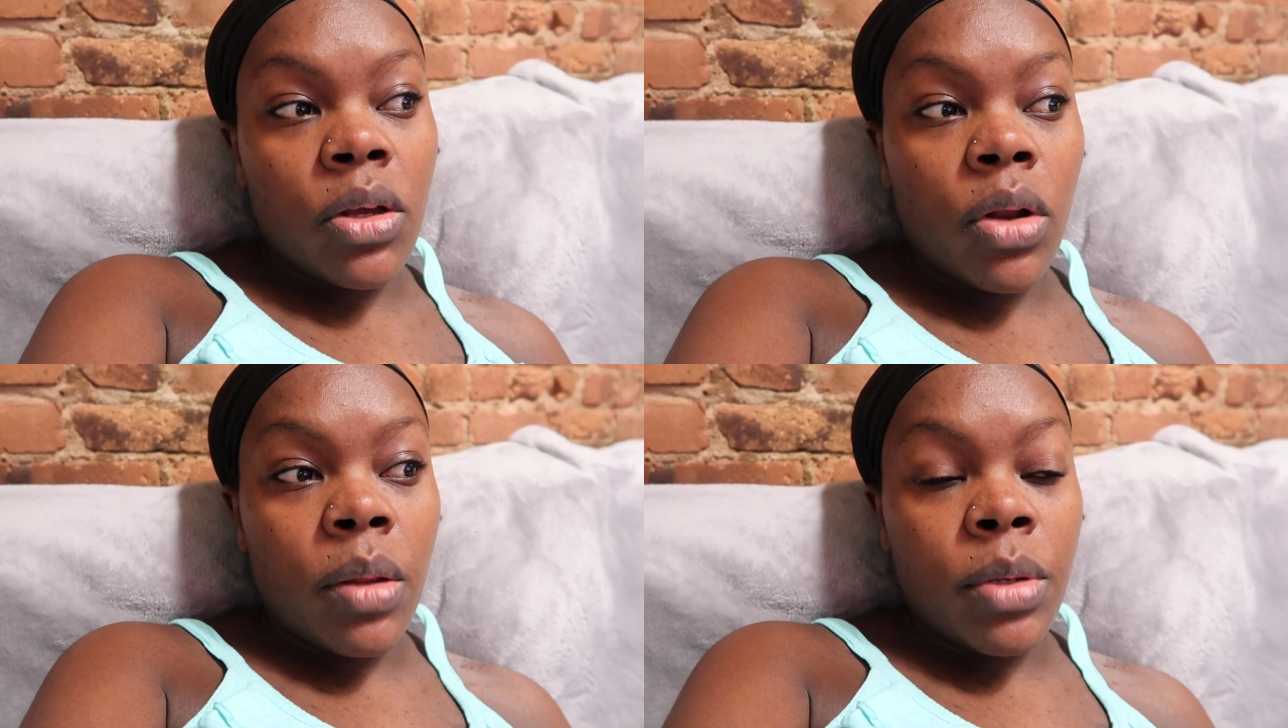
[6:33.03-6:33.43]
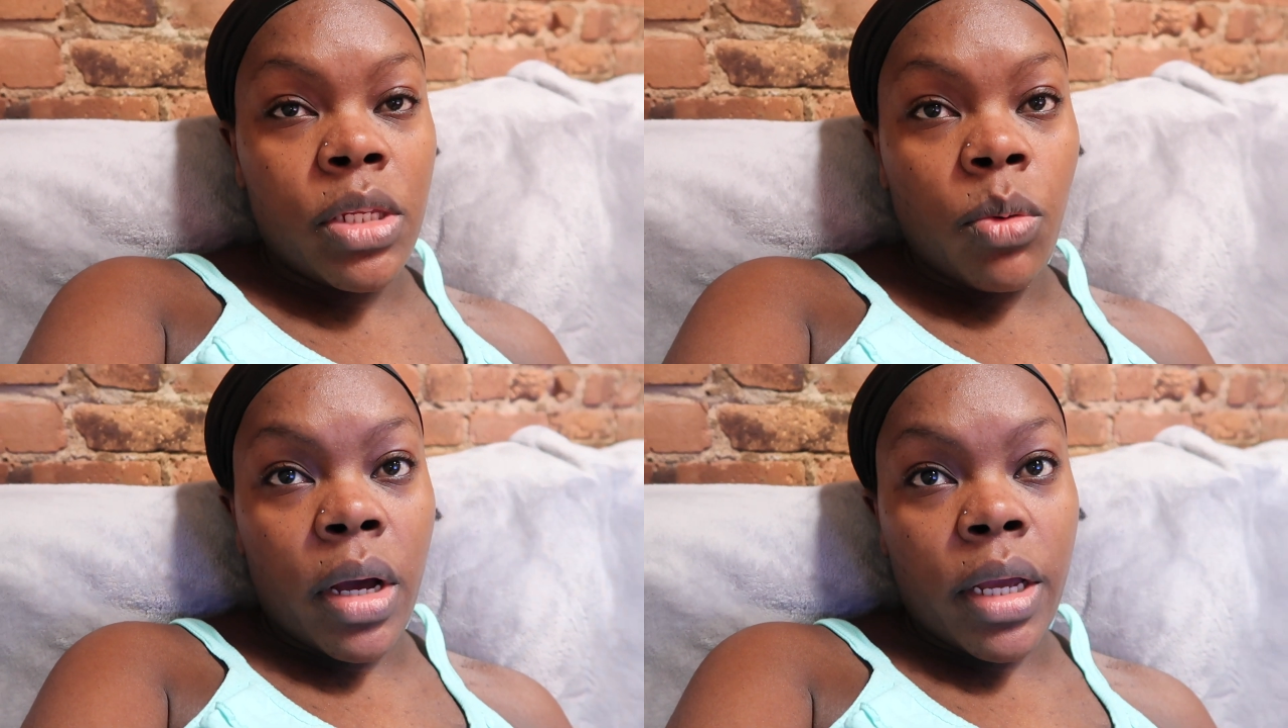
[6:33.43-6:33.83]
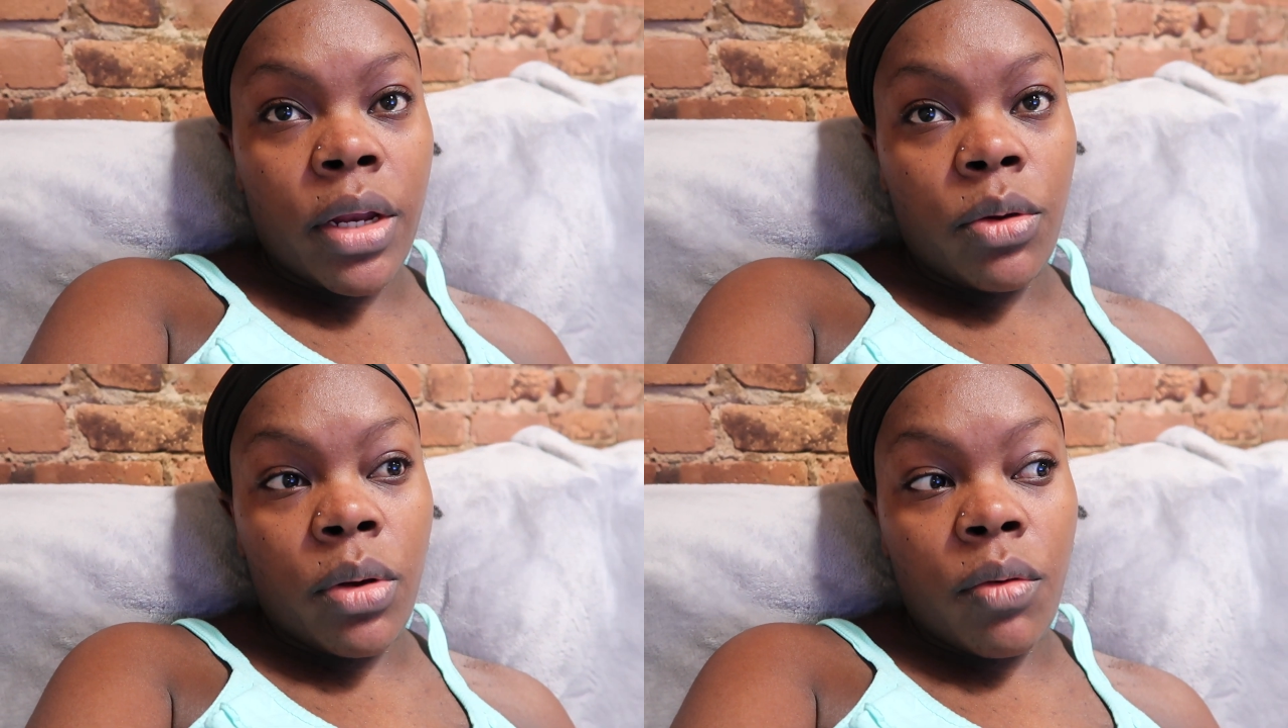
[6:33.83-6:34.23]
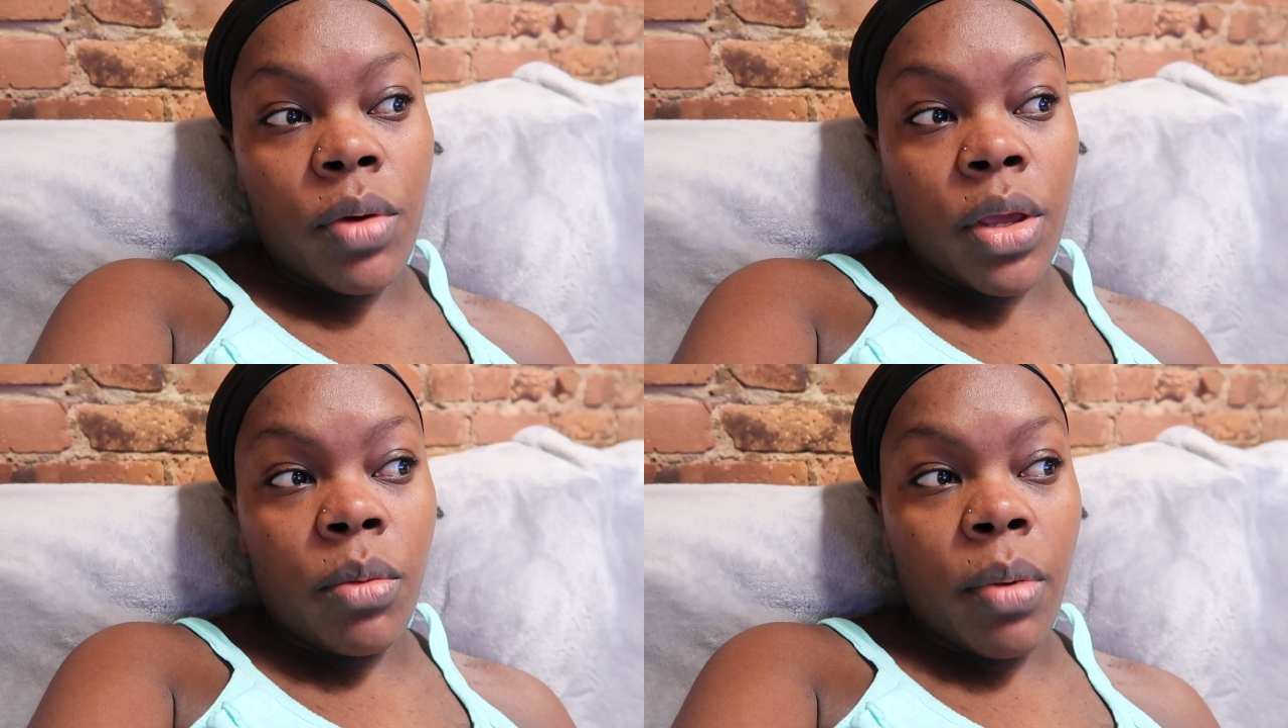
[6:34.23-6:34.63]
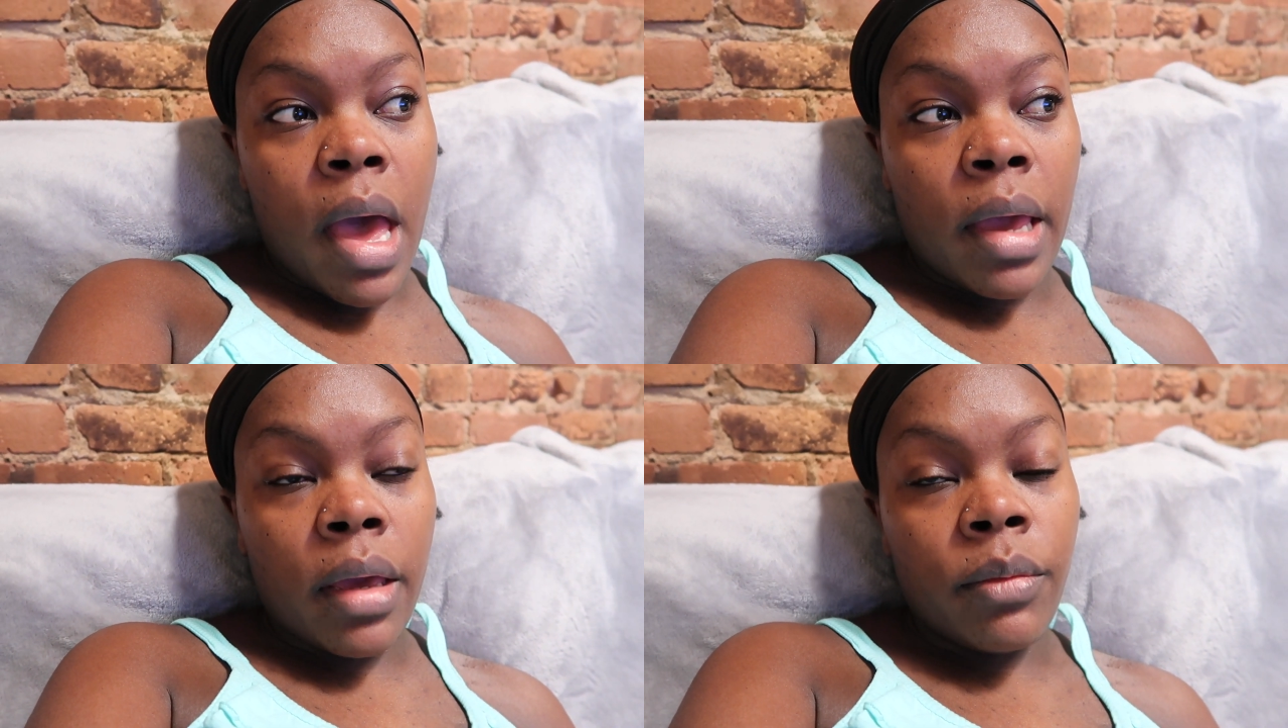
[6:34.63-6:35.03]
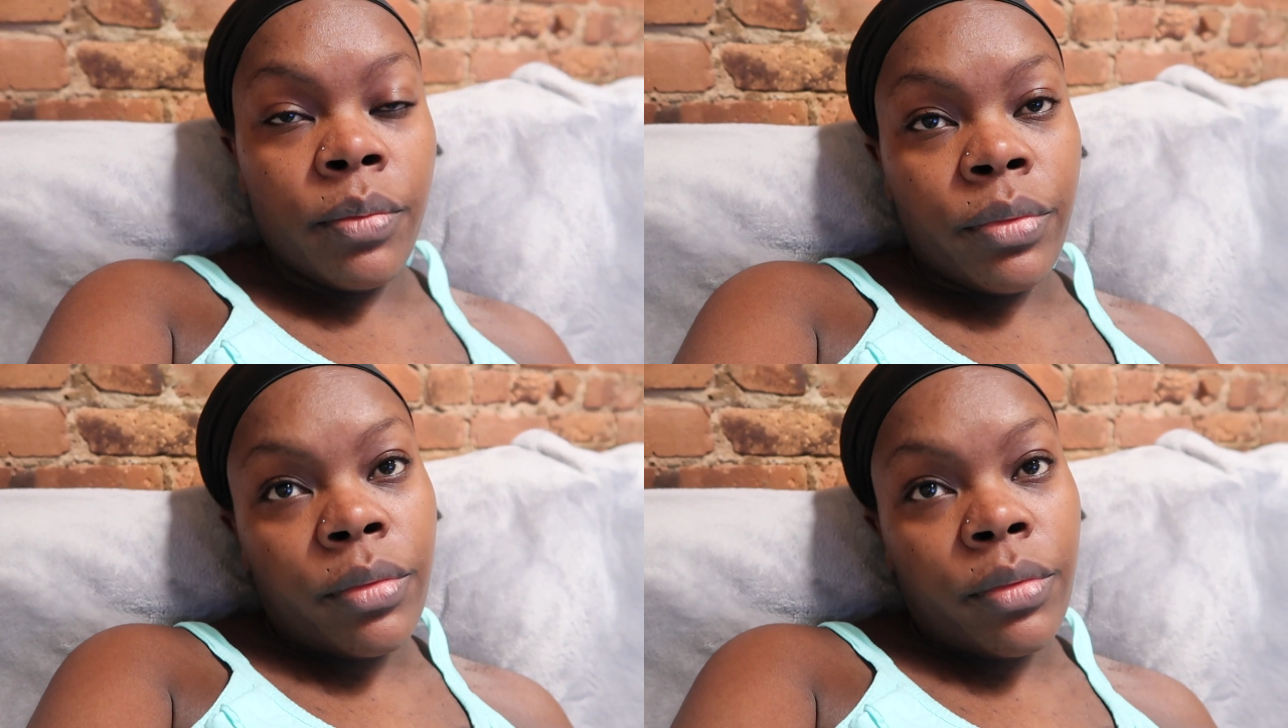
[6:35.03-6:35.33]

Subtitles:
oh, let me see what I can do and I'll ring you back.